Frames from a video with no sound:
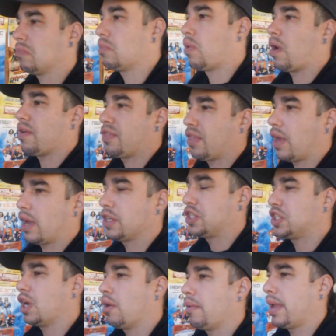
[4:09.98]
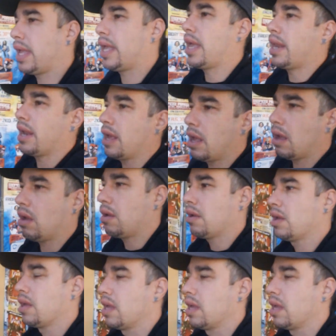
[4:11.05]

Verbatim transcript: worth uh, showing, and uh,